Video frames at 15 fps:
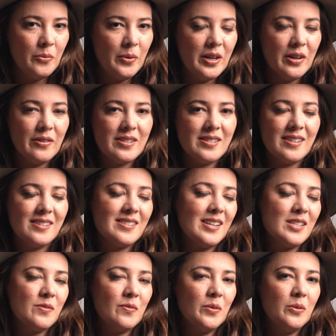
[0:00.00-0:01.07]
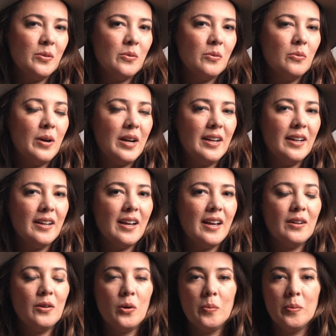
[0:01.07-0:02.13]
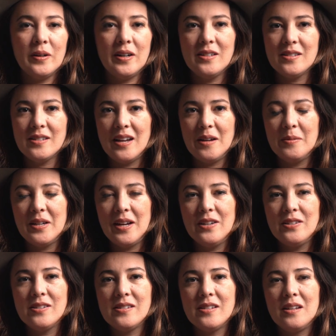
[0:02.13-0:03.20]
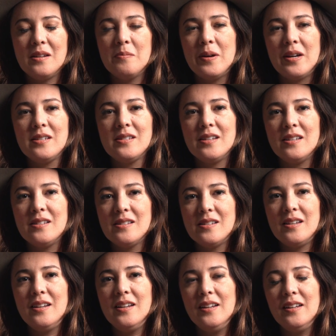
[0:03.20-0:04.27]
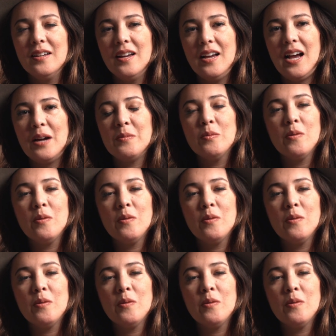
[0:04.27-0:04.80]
We are a successful wedding and corporate entertainment agency based in Sydney, and we